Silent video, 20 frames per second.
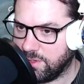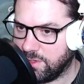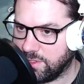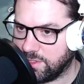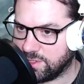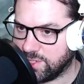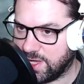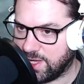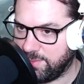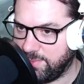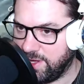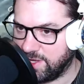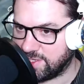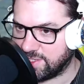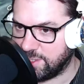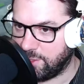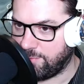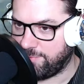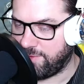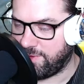So I can make
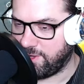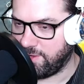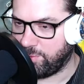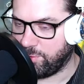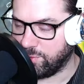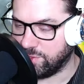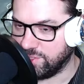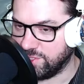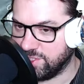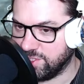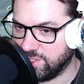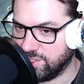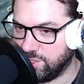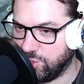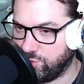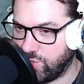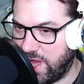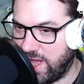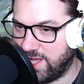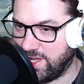slow falling potions, because the
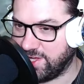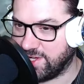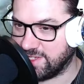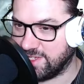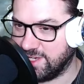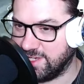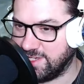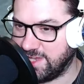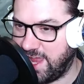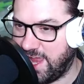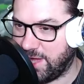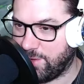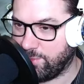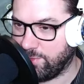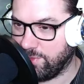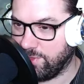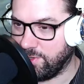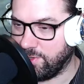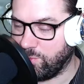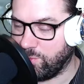dragon doesn't attack
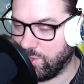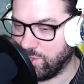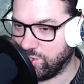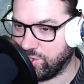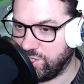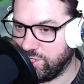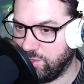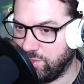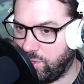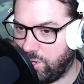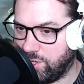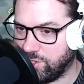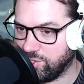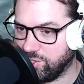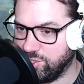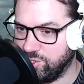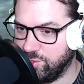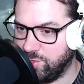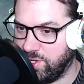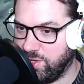where she
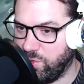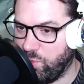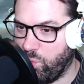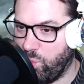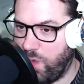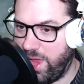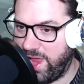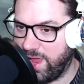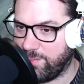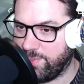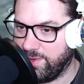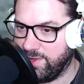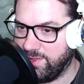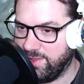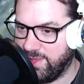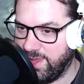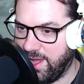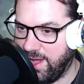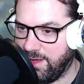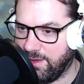launches you like way up into
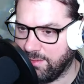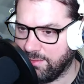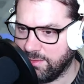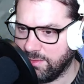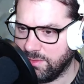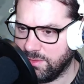the air.